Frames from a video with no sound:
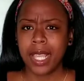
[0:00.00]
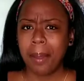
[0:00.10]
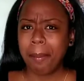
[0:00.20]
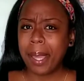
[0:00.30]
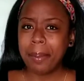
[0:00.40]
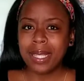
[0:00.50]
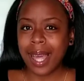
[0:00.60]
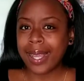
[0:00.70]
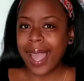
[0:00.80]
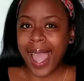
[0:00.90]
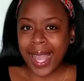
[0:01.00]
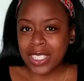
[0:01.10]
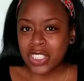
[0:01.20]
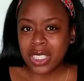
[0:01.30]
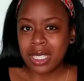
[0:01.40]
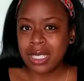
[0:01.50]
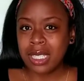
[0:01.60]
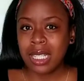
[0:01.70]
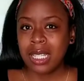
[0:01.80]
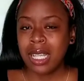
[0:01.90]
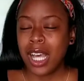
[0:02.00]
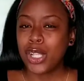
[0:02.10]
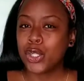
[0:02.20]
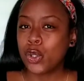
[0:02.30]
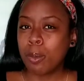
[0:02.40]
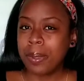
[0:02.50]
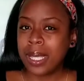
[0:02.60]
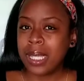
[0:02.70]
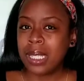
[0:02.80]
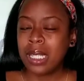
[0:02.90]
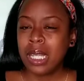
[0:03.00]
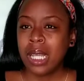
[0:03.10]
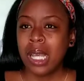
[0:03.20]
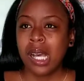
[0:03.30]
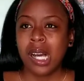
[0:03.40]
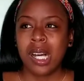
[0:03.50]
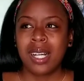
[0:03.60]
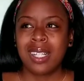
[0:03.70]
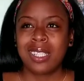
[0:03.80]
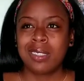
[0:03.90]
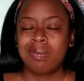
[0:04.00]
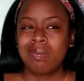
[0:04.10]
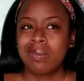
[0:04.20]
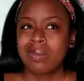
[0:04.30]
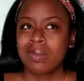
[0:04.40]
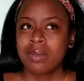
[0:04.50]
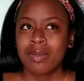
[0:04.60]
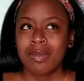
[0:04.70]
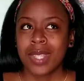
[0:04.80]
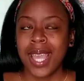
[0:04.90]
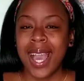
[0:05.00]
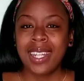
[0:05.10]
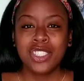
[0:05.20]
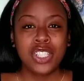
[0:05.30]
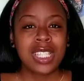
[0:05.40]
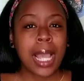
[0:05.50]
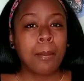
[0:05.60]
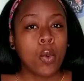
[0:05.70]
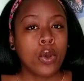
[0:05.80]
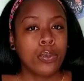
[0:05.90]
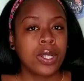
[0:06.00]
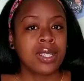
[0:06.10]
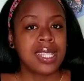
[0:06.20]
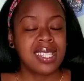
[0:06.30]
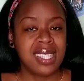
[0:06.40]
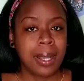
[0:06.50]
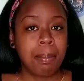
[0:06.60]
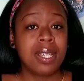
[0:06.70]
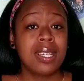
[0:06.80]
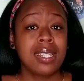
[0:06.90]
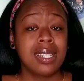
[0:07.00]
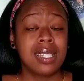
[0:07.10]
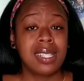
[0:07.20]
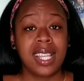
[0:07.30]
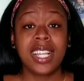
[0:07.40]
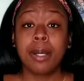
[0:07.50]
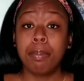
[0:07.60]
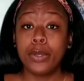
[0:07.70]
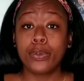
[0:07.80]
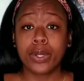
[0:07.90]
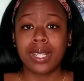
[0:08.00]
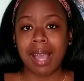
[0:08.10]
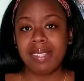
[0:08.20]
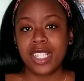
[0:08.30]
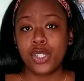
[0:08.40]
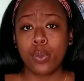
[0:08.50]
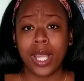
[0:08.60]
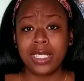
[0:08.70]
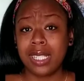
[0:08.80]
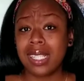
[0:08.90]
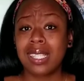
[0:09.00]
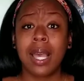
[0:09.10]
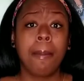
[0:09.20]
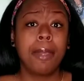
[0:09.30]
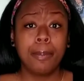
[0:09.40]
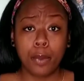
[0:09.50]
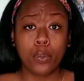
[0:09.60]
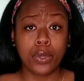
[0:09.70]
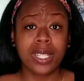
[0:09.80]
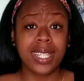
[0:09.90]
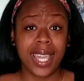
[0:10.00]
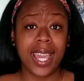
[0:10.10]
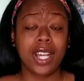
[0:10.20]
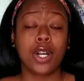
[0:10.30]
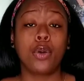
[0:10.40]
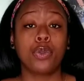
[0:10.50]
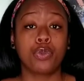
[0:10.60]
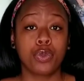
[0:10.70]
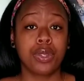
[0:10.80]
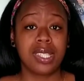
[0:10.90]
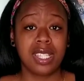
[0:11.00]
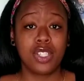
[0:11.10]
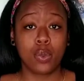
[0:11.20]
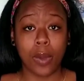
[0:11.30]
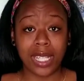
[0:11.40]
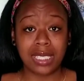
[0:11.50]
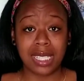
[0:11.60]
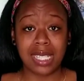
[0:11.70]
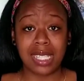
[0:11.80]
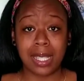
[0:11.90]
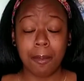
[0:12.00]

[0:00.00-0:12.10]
maybe like action, a little bit, kind of just like more realistic, because it could be real life situations. People really can go through the situations